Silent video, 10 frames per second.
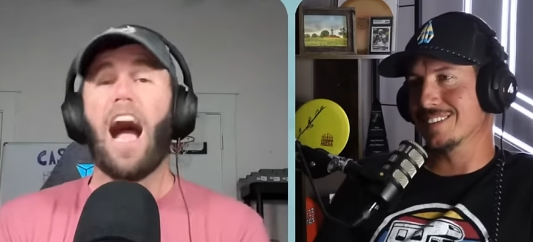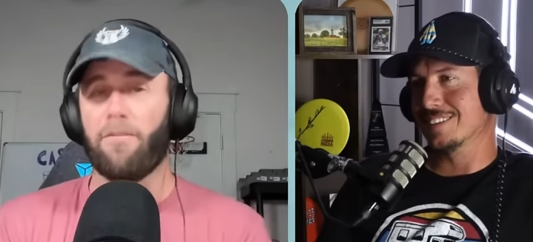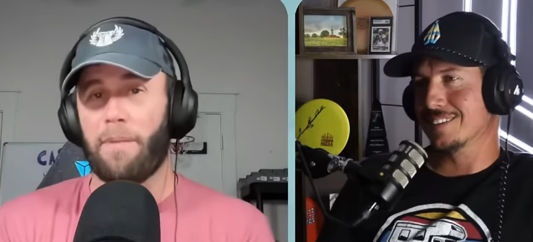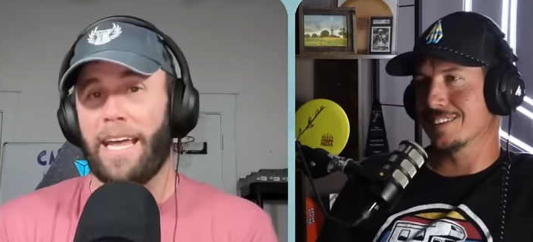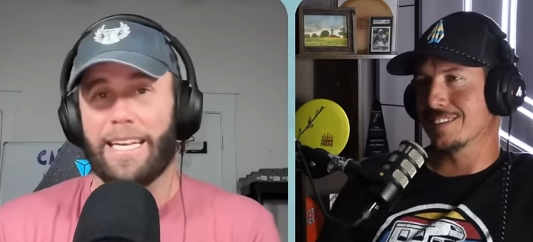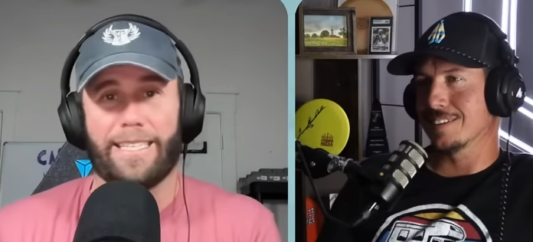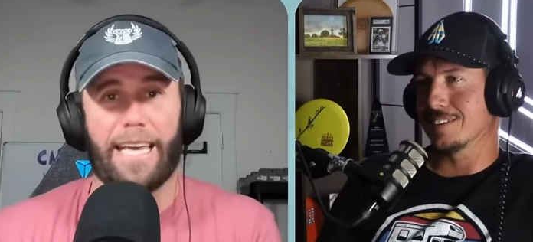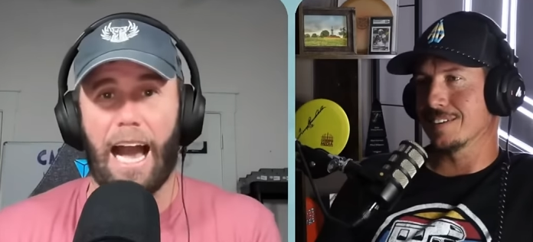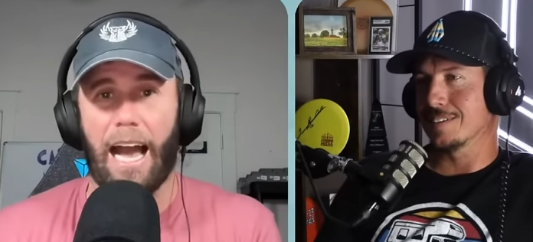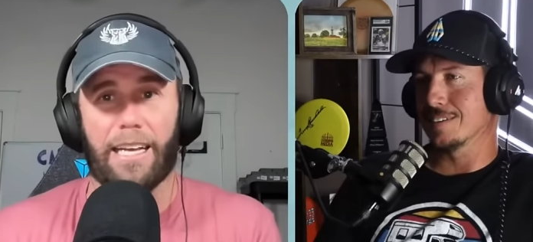Speaker 1: five
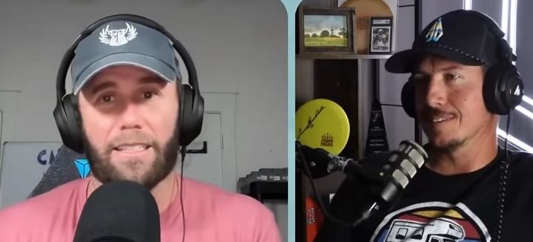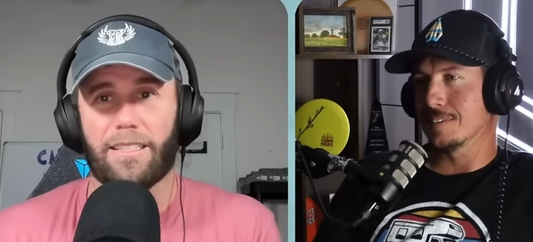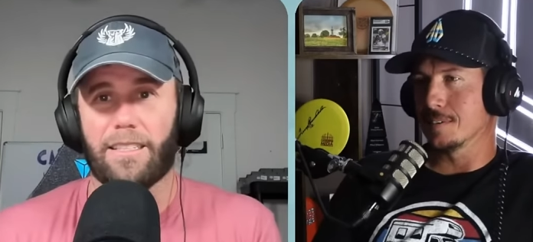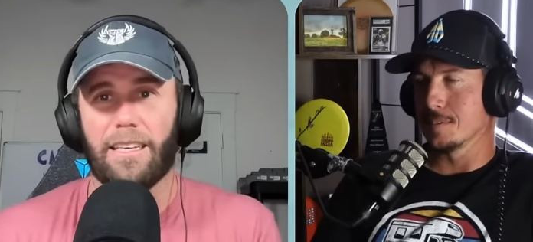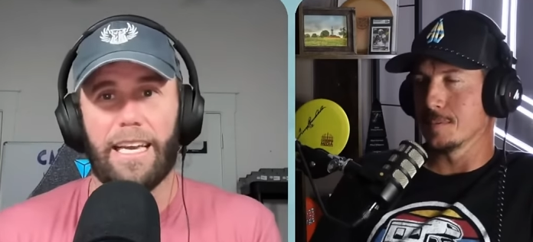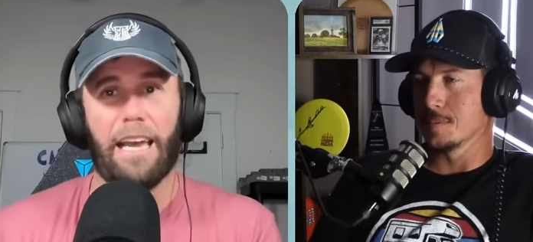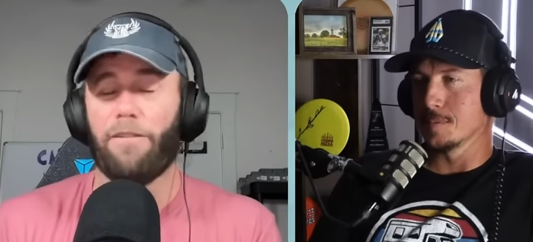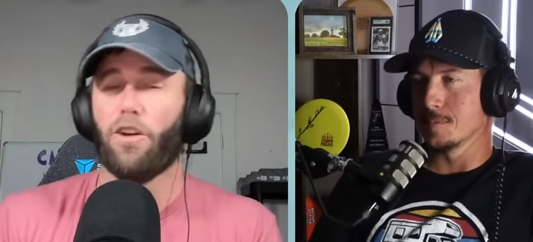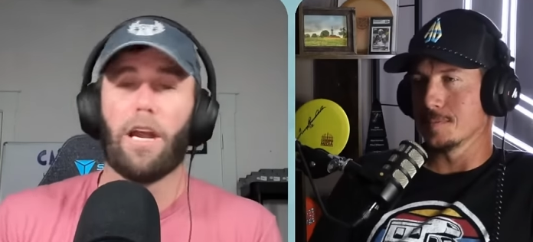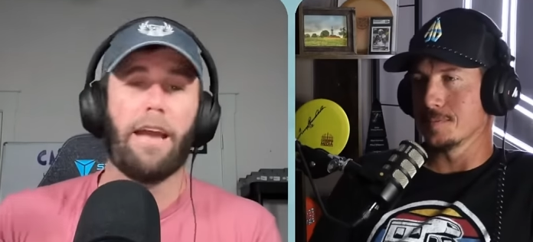minutes, guys.
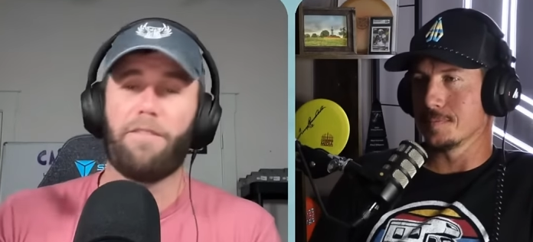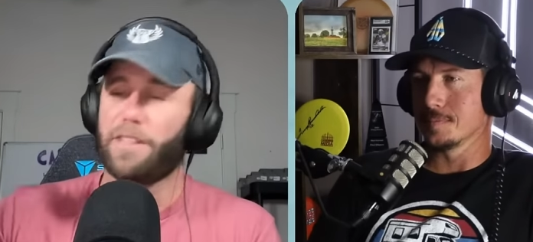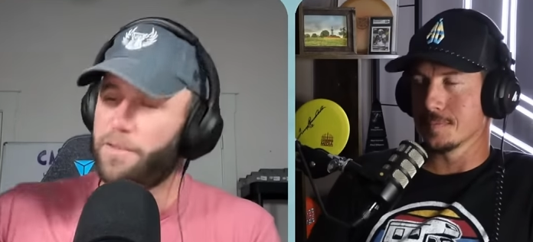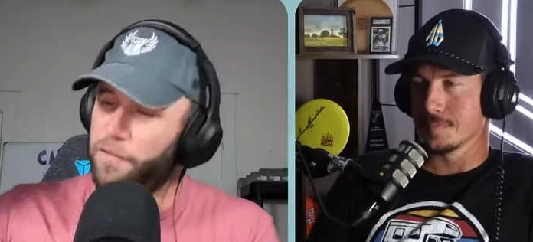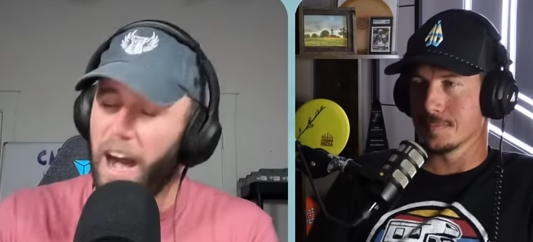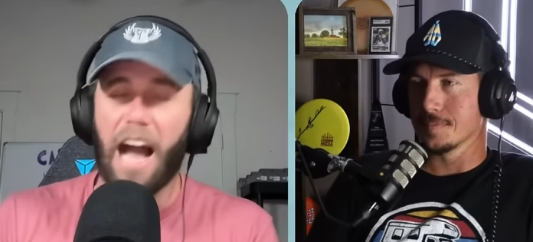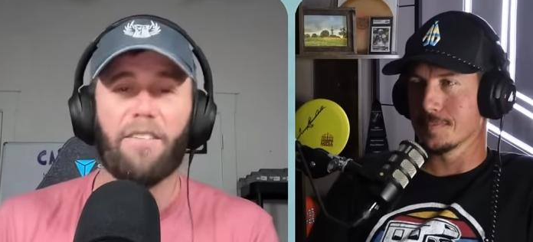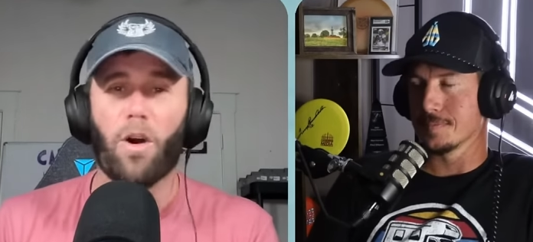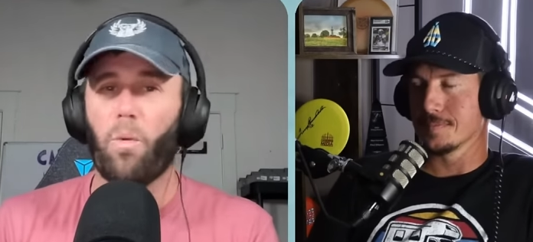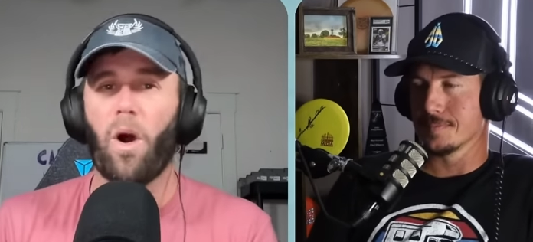If you're if it's
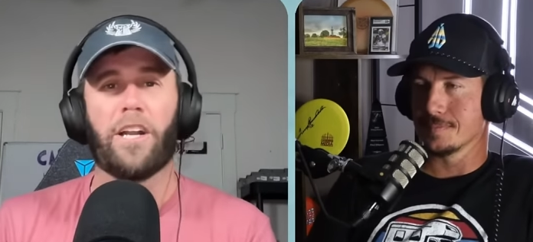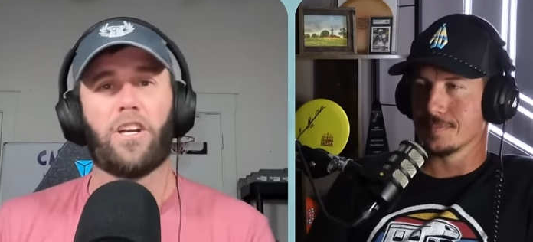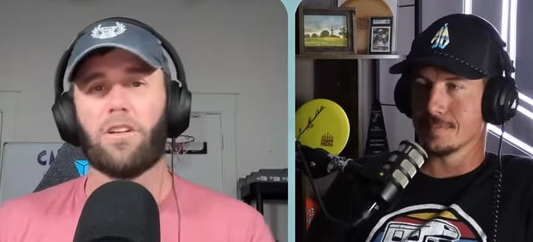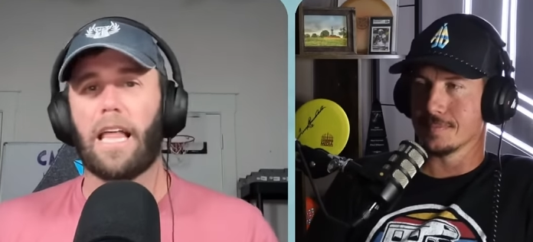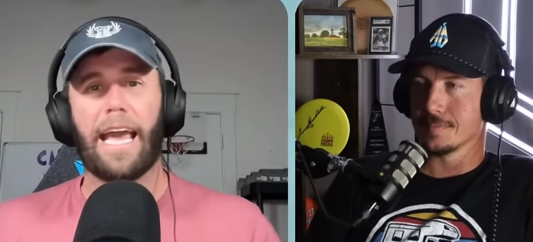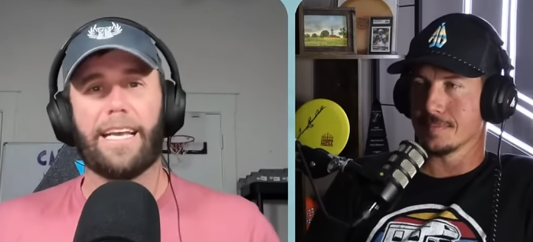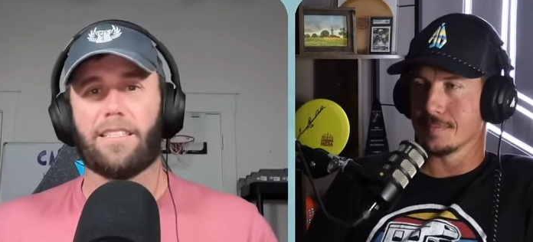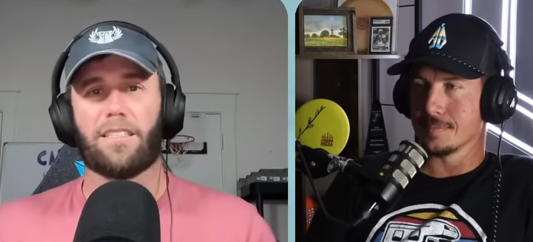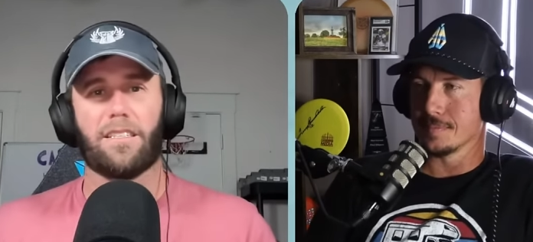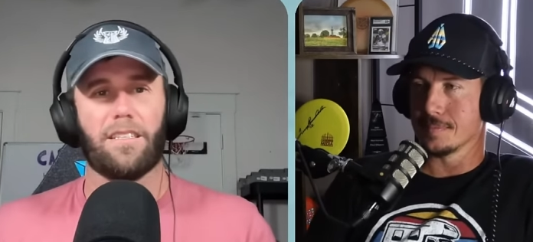501, you're
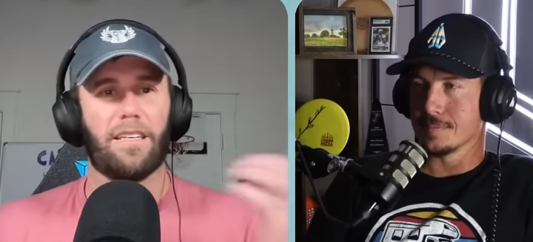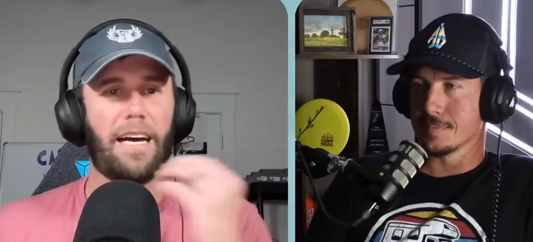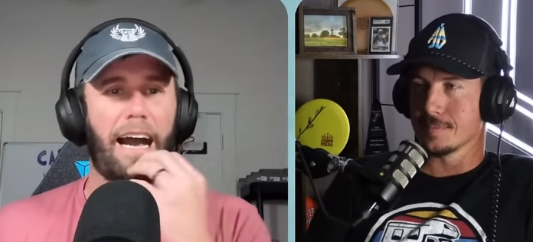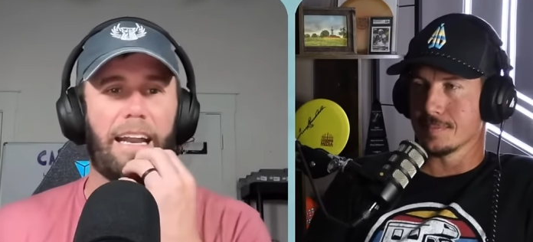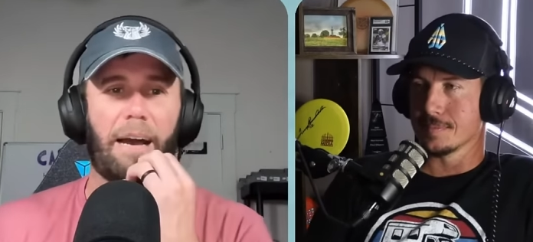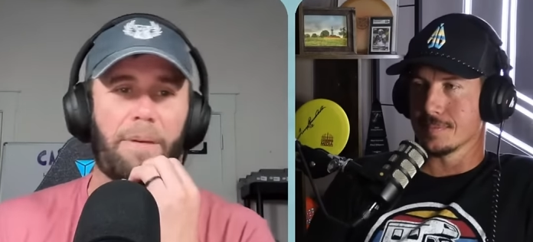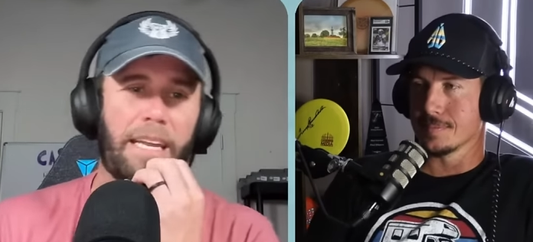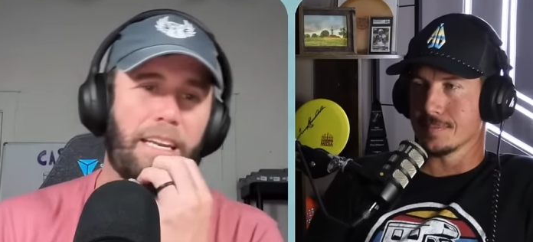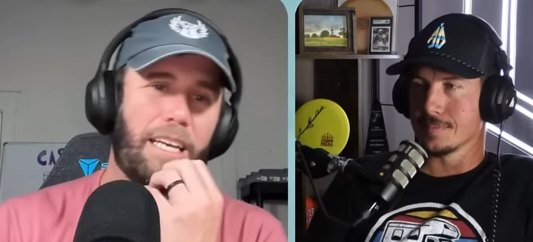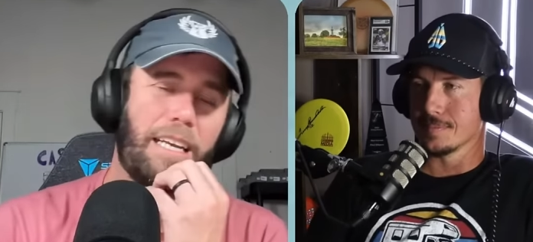late. I, I
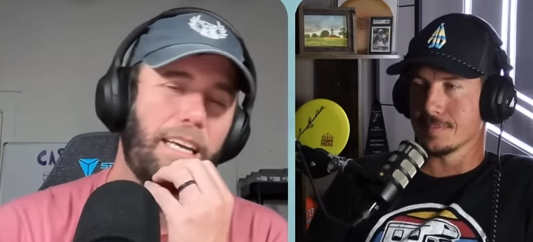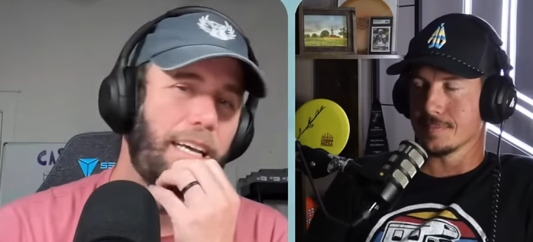mean,